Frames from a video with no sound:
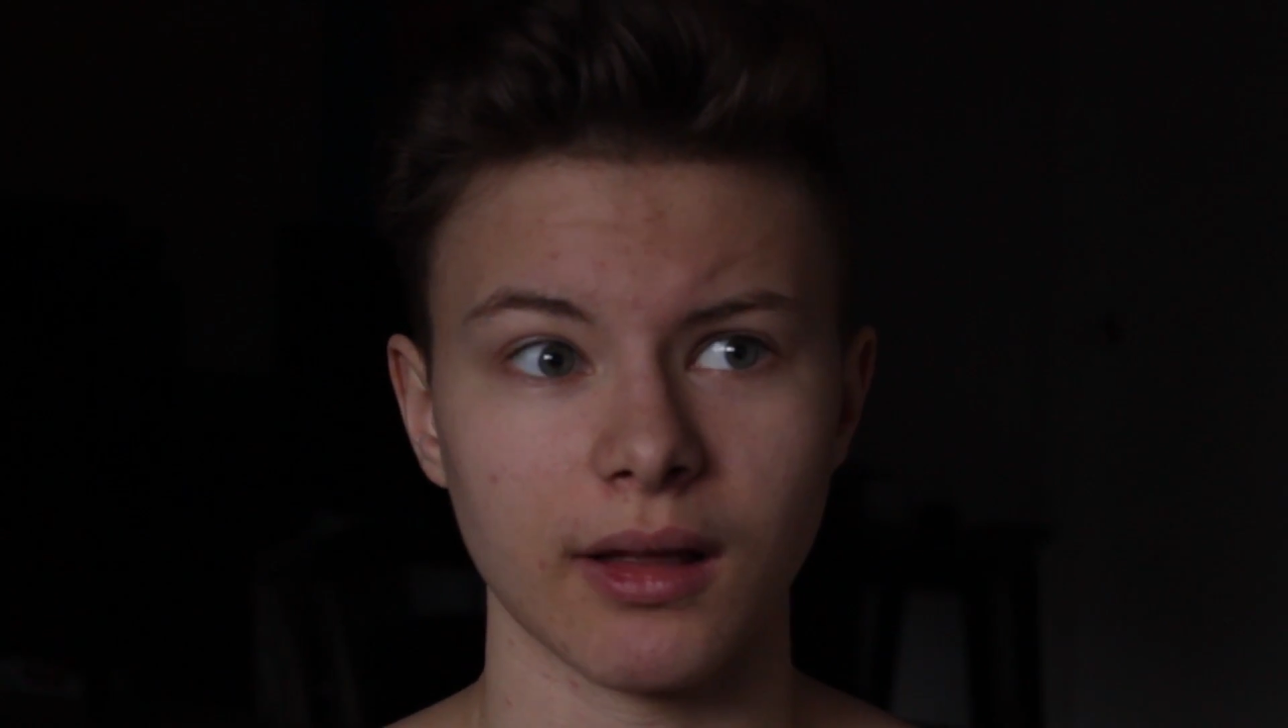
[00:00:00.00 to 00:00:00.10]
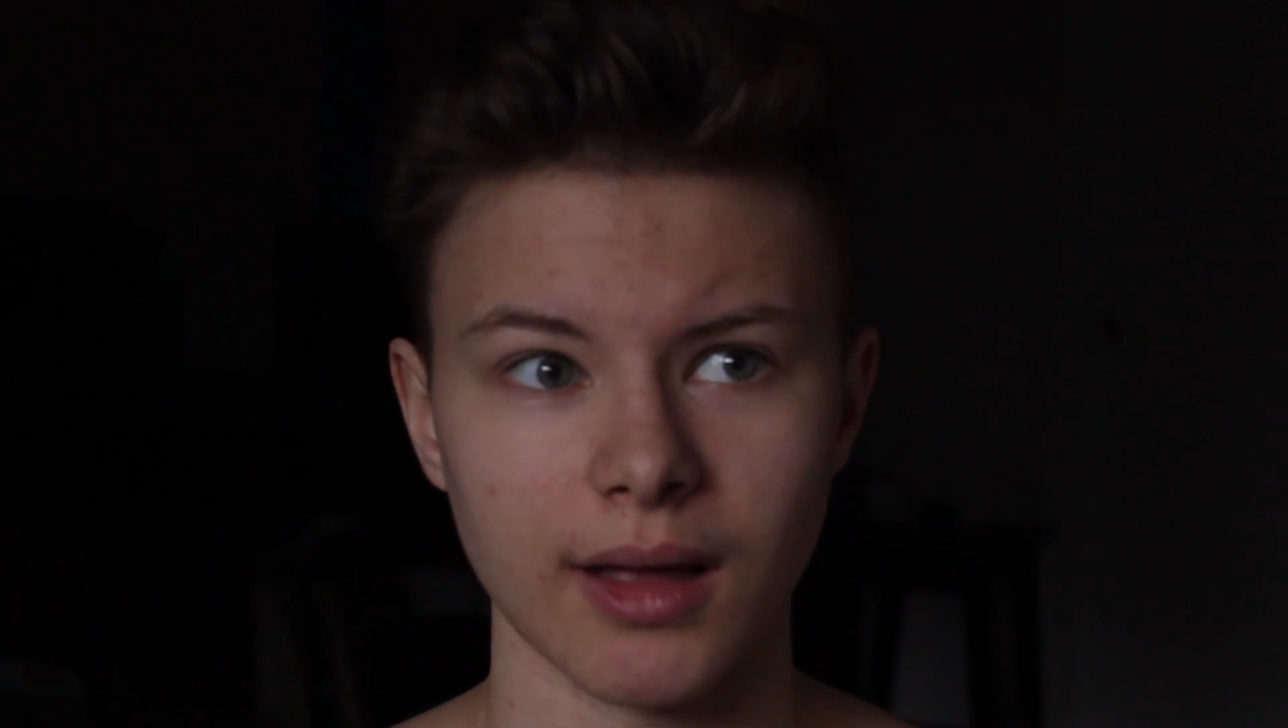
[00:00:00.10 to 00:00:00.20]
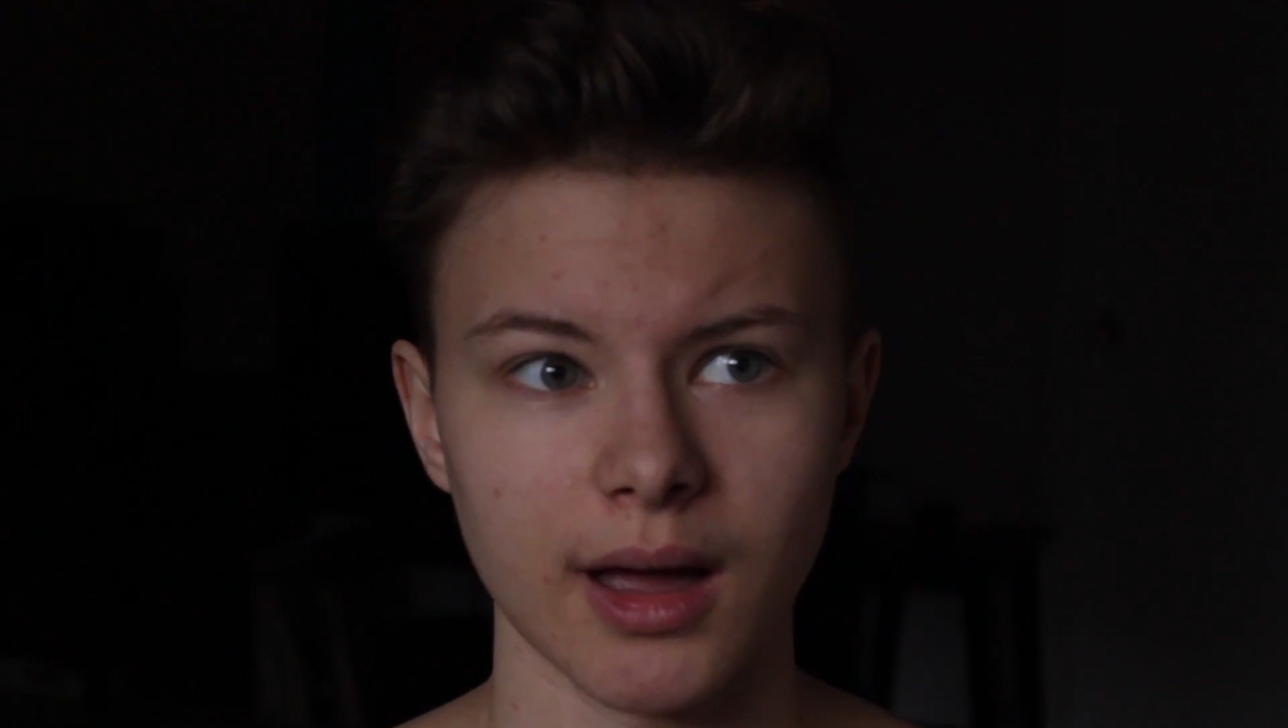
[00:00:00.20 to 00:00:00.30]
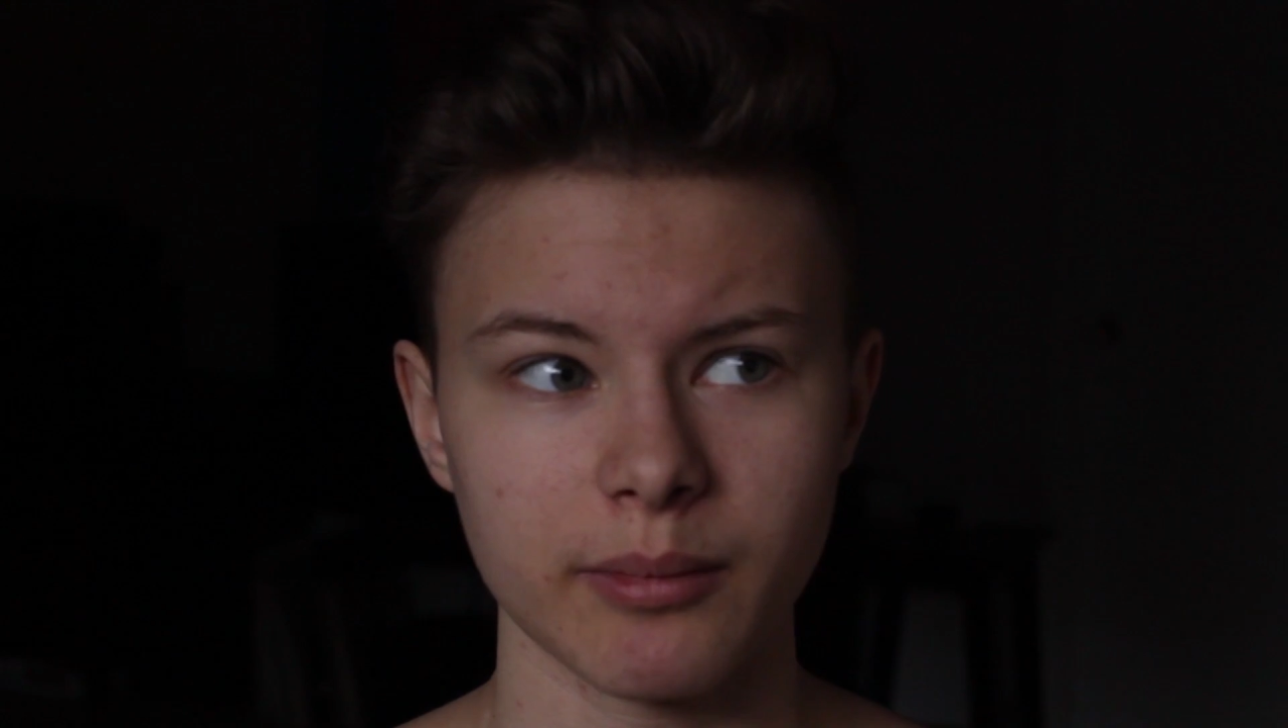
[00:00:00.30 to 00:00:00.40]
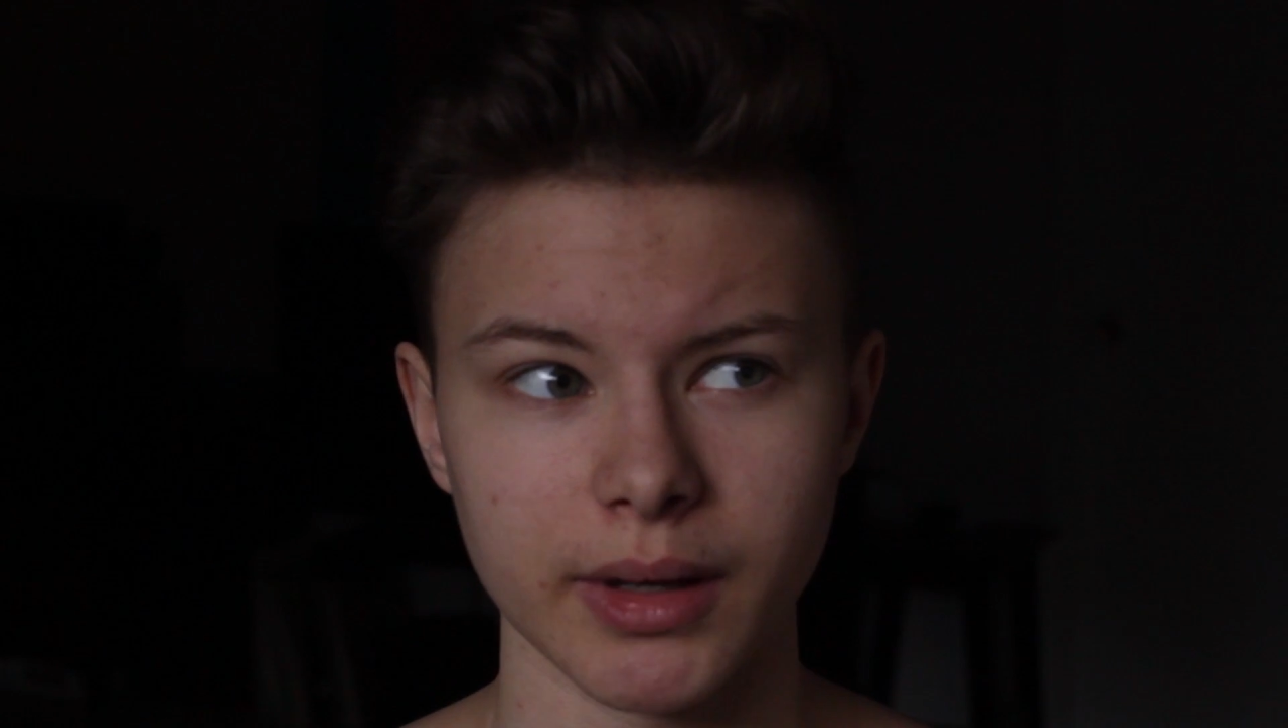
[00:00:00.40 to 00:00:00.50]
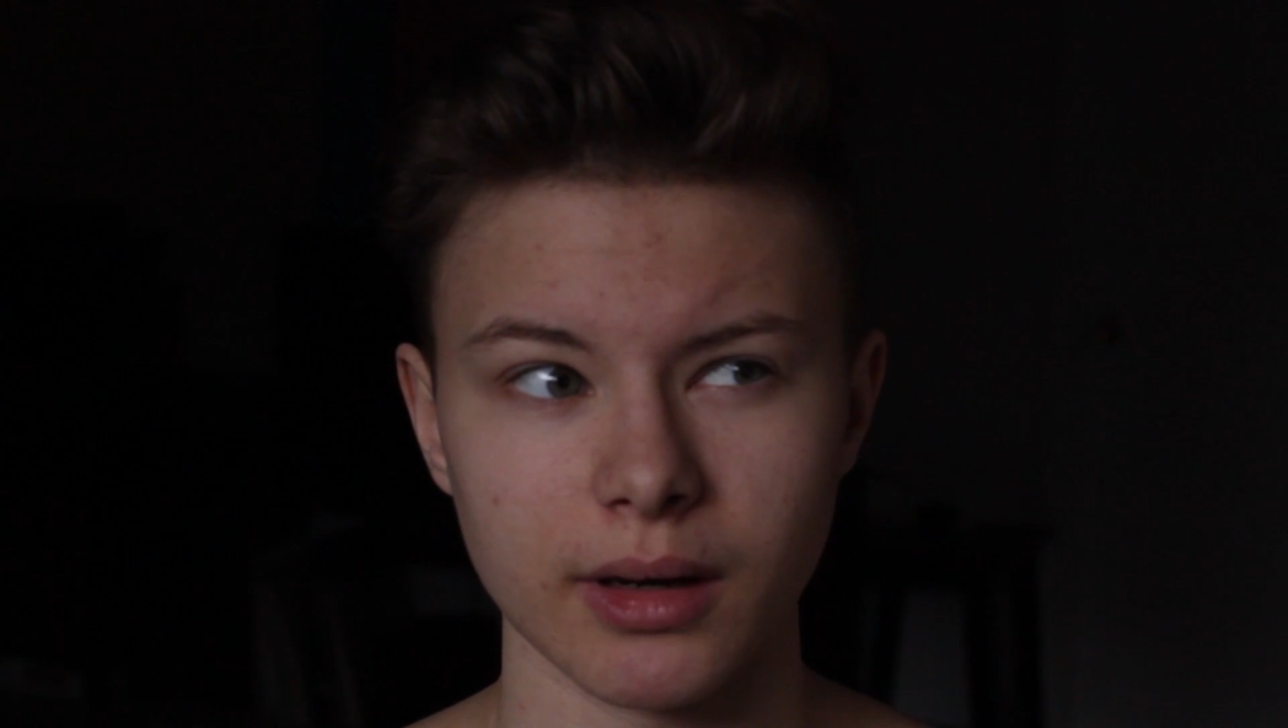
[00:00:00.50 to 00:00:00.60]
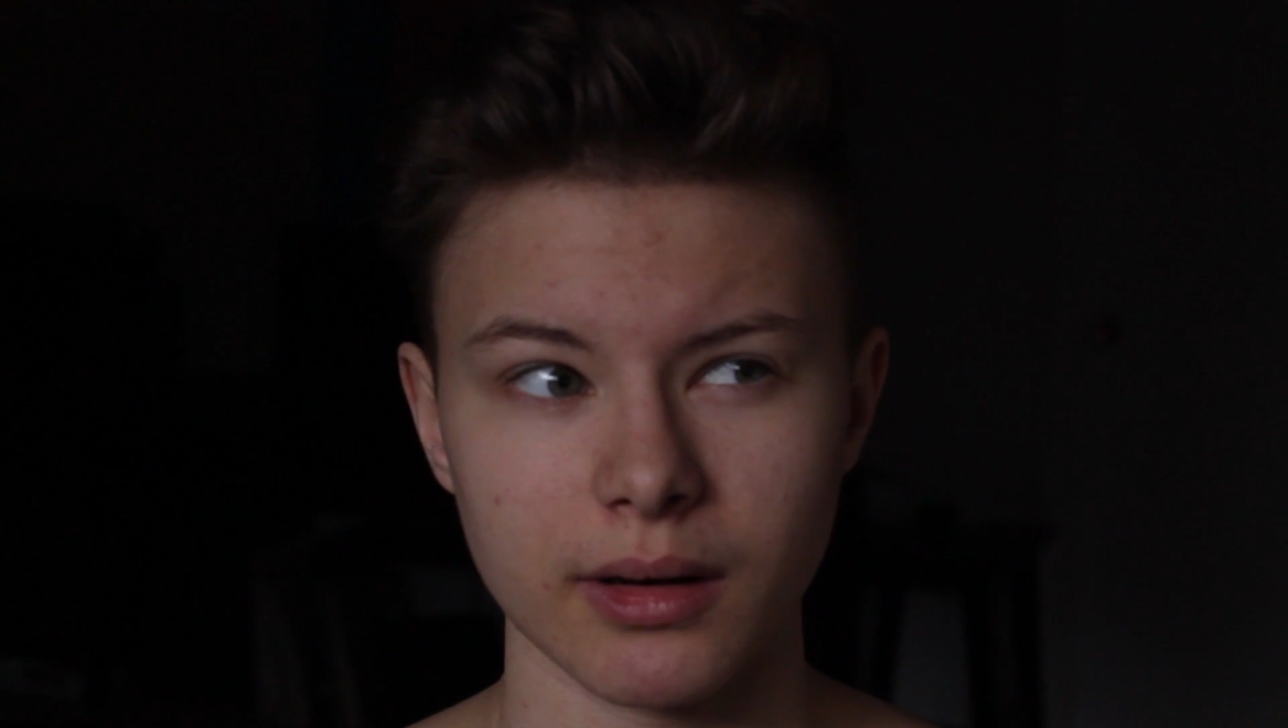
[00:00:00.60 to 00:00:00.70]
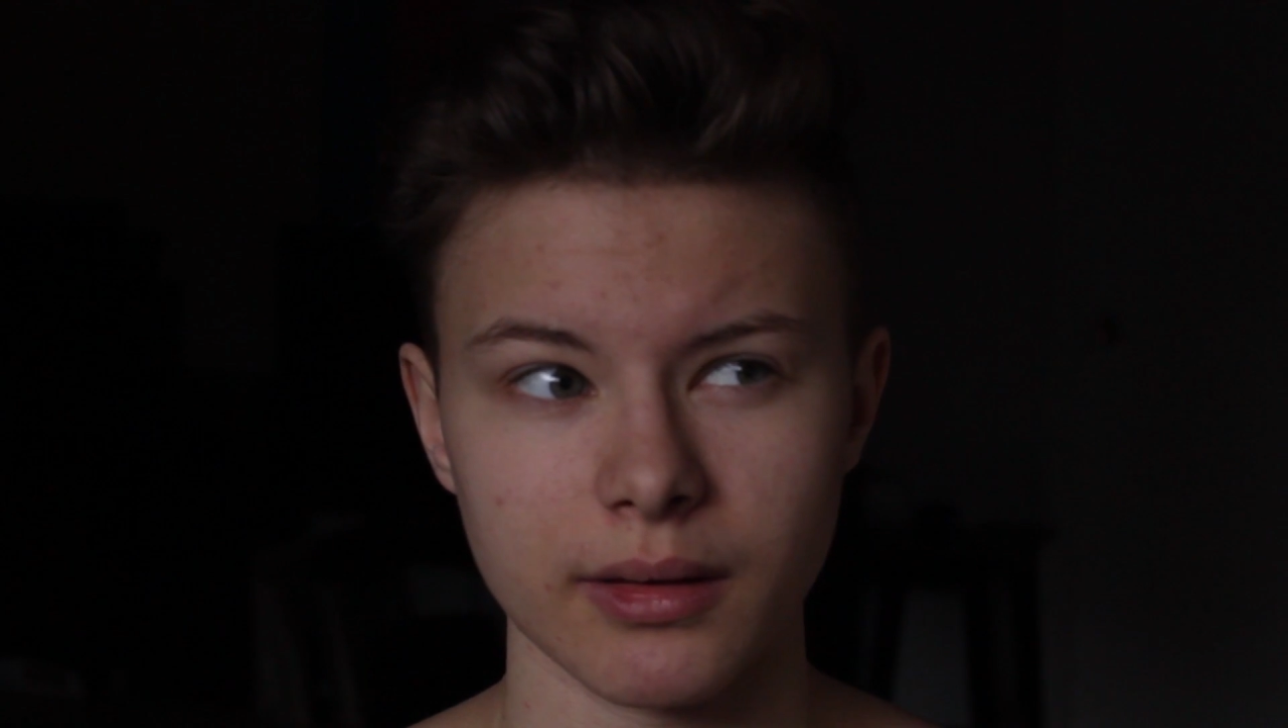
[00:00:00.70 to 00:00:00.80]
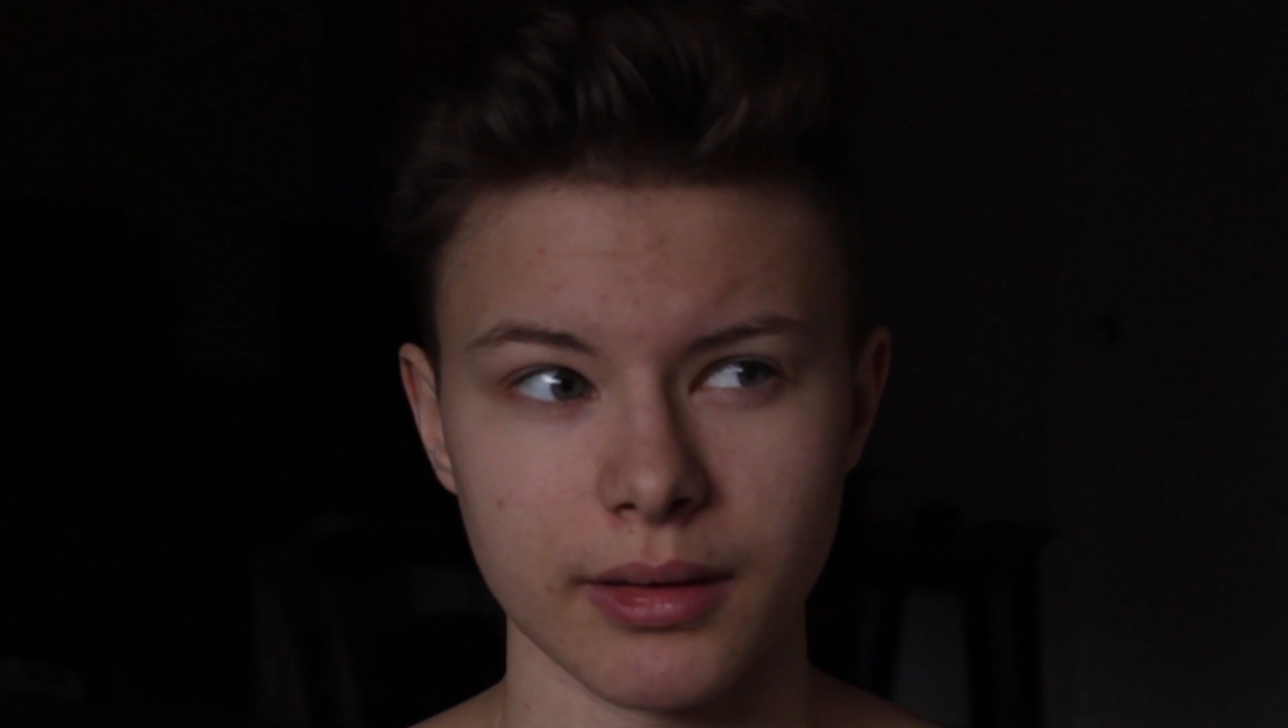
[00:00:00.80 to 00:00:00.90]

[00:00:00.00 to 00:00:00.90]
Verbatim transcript: a lot bigger